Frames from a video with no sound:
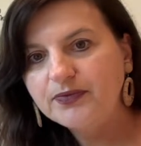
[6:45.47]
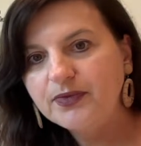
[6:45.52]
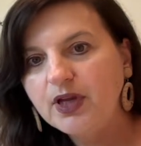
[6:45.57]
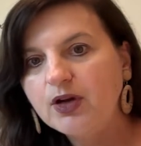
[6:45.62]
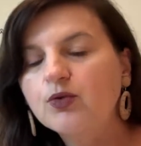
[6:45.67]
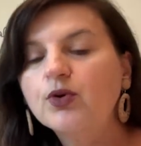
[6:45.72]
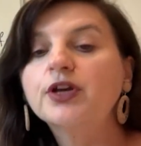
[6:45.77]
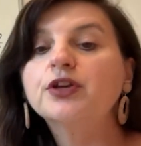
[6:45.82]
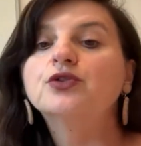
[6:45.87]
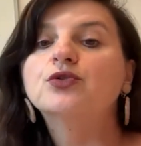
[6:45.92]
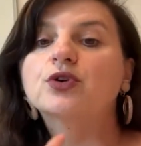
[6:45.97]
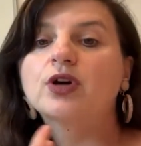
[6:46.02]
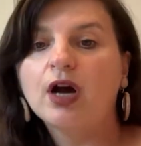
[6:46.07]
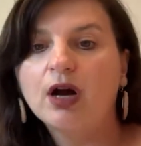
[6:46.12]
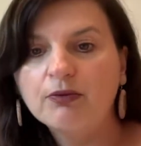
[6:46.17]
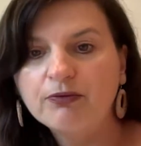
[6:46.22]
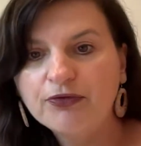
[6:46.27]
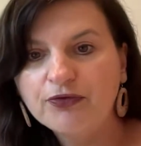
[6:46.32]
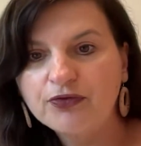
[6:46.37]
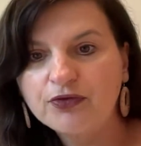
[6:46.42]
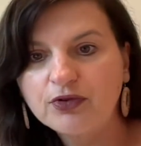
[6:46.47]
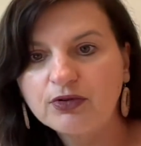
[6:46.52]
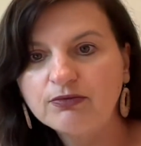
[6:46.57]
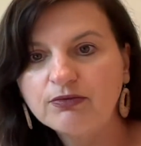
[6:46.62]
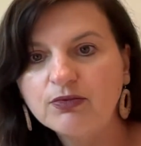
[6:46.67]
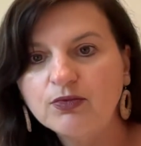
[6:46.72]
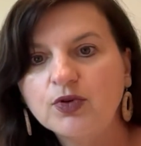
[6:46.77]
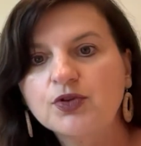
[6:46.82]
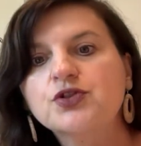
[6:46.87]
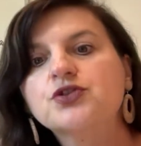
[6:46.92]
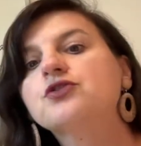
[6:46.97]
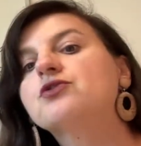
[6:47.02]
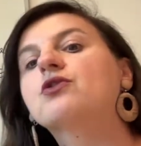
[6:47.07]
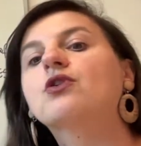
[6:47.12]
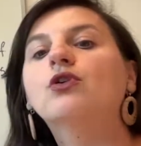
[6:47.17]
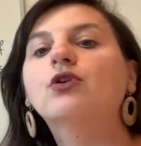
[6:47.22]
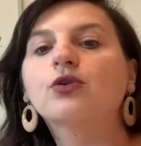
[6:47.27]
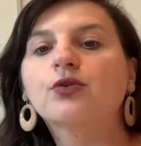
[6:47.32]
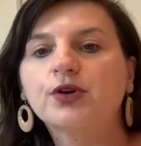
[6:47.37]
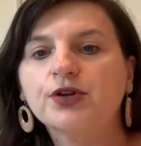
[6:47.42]
where you come from, what's your
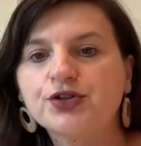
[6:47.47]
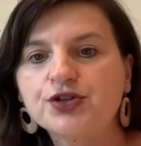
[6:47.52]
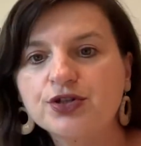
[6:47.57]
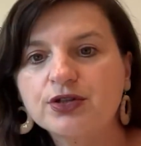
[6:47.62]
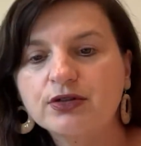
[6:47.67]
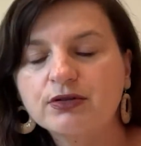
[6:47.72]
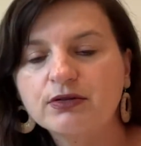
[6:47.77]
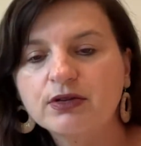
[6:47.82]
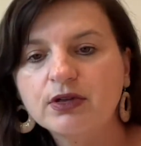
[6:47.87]
origin,